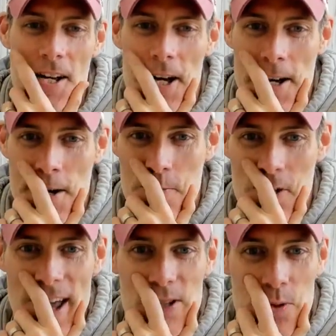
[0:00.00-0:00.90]
Um,
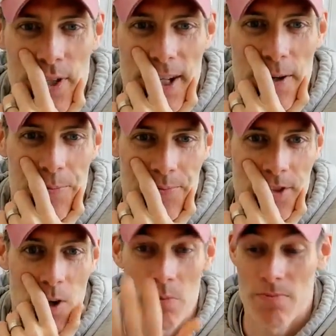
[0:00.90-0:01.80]
what else can we do?
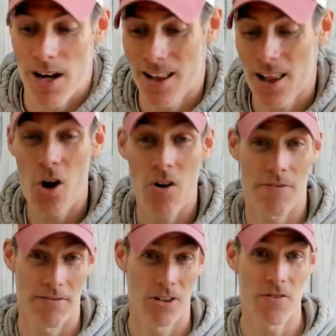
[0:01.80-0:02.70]
So a lot
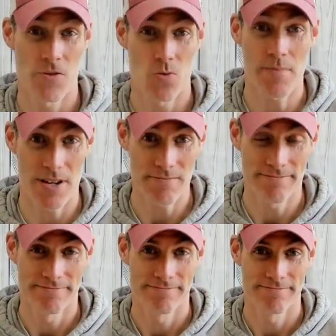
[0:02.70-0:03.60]
of a lot of you women
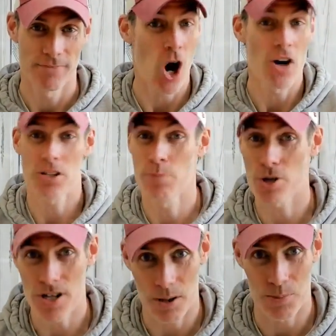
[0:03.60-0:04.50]
can't do
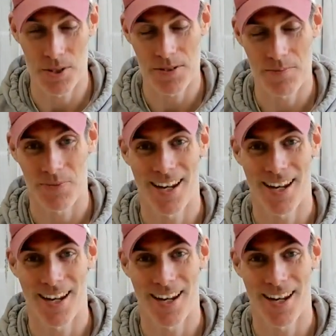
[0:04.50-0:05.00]
push-ups.